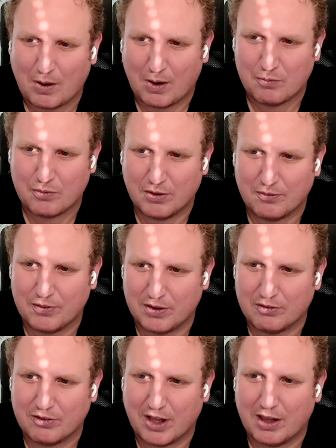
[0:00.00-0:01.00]
I'm sure, for
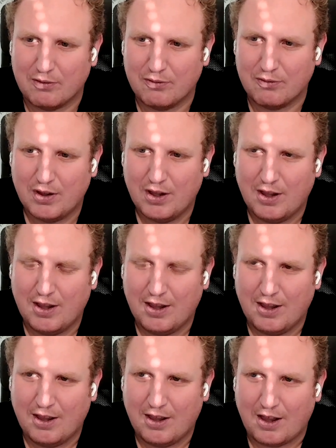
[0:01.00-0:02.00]
yourself.
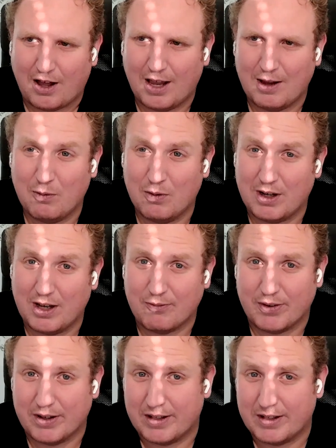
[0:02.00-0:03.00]
I would
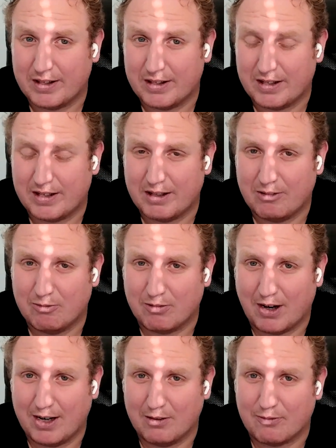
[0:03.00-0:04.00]
even
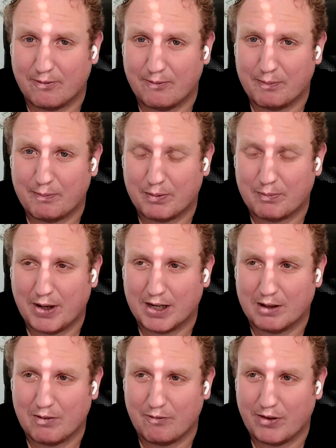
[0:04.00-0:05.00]
write it from the
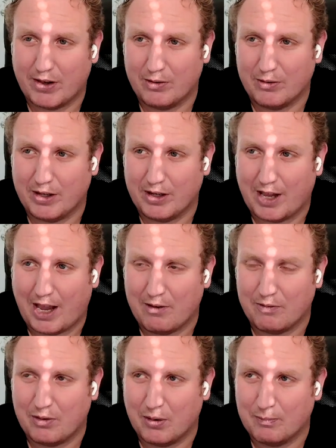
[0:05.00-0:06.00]
perspective of not only how
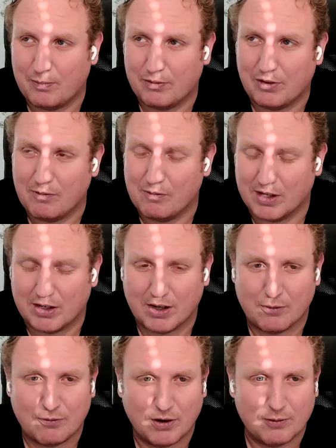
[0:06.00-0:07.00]
you're perceiving it
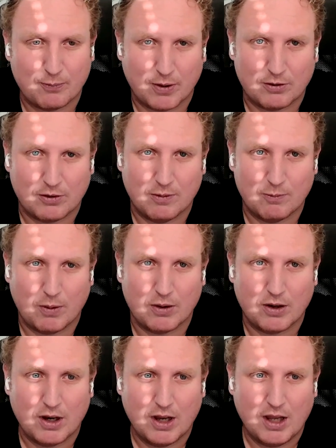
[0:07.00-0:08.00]
in the first person,
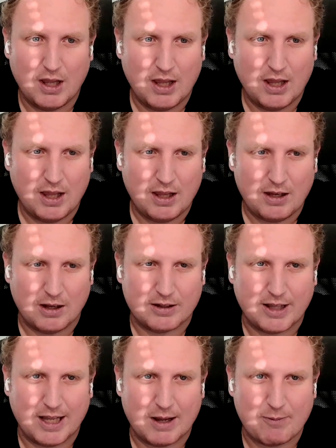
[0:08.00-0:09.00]
but you know,
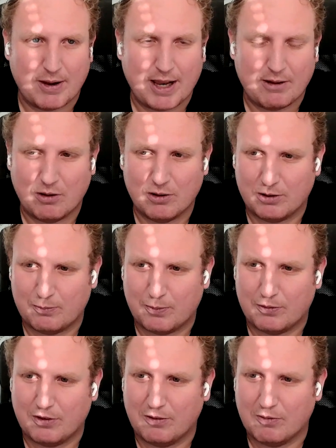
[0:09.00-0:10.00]
think about how others
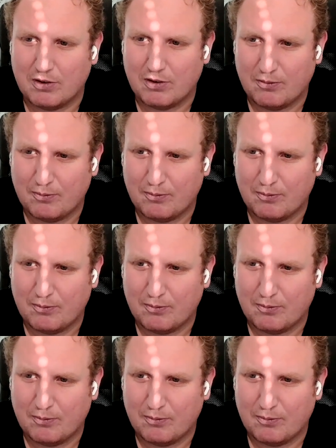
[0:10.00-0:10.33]
perceive it.